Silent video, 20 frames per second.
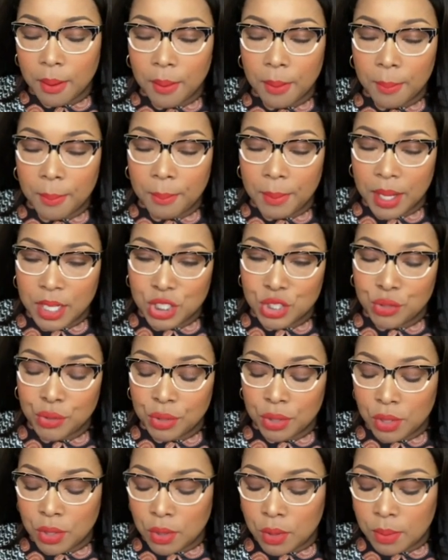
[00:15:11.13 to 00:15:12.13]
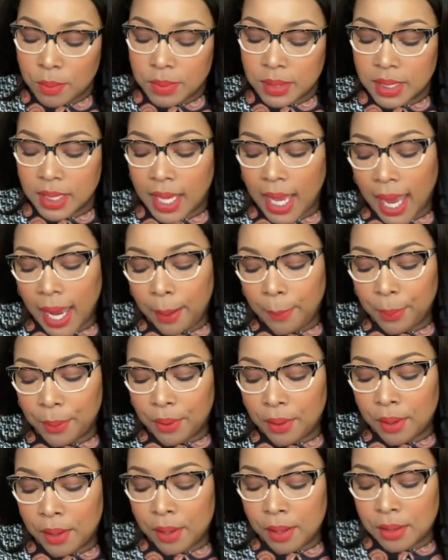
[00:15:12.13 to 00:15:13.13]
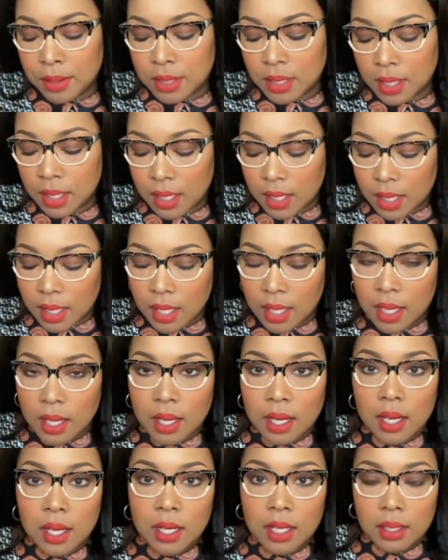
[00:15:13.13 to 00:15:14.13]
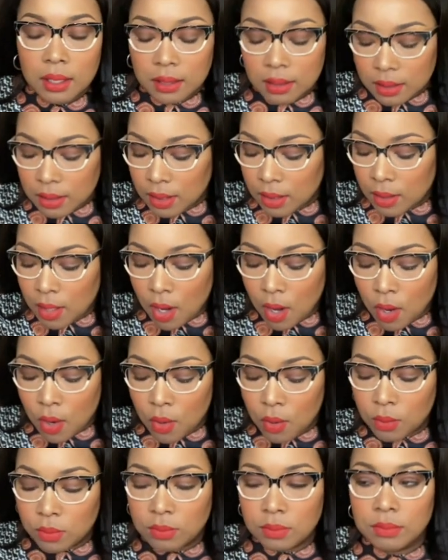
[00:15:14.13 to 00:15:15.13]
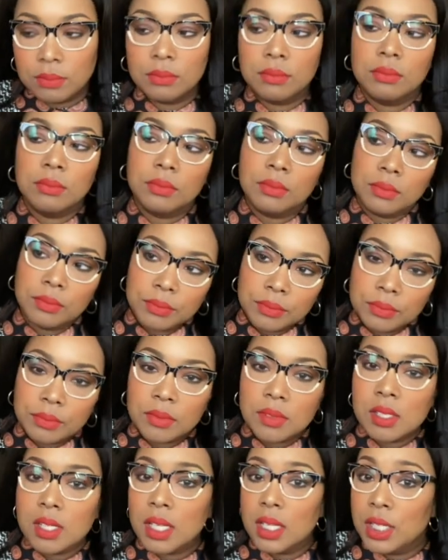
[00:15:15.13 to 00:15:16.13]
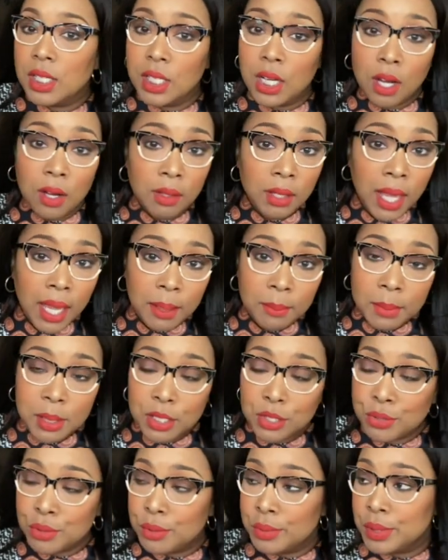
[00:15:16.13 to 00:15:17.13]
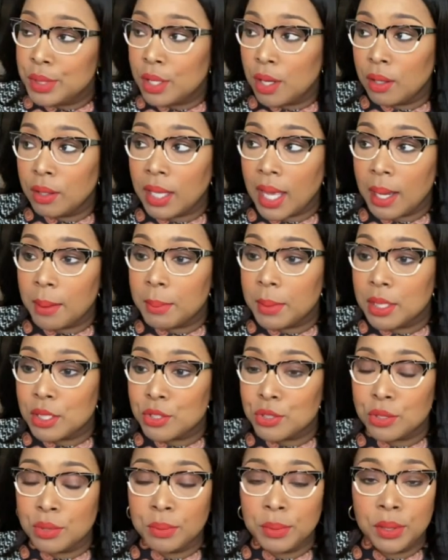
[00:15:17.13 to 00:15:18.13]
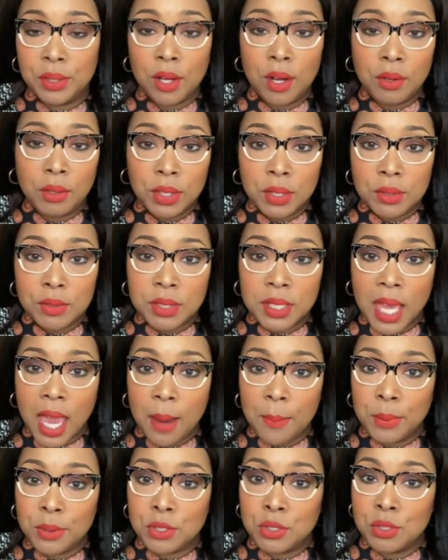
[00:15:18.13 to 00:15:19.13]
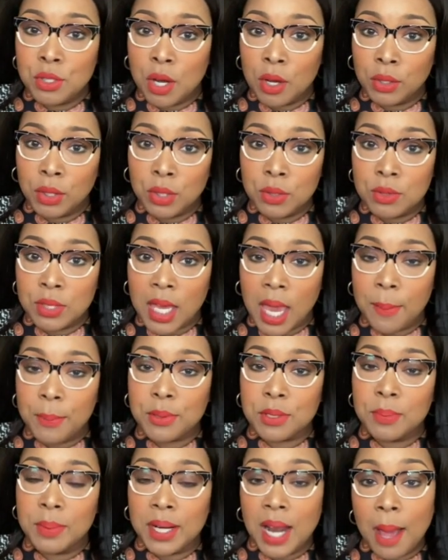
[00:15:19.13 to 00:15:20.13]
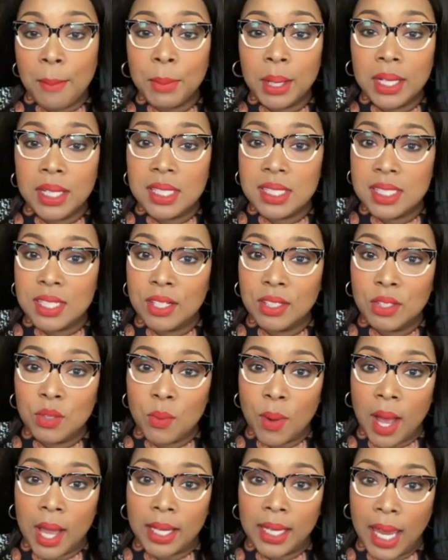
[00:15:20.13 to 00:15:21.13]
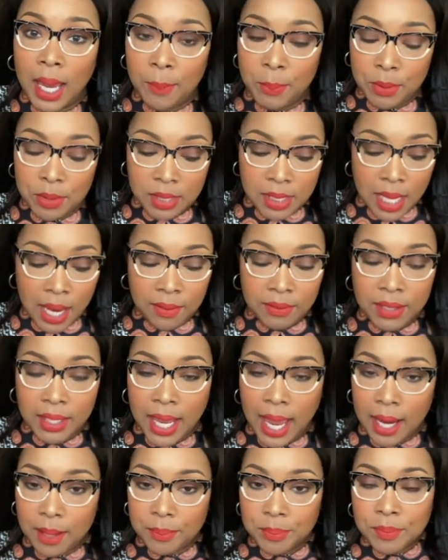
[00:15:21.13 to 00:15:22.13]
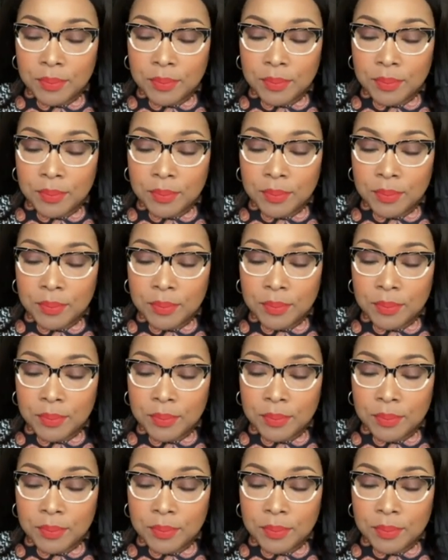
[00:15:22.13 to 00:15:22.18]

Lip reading: mushrooms, capers. You know, you don't like mushrooms, you don't like mushrooms. You don't use capers, you don't use capers. But I'm going to tell you why capers save the day.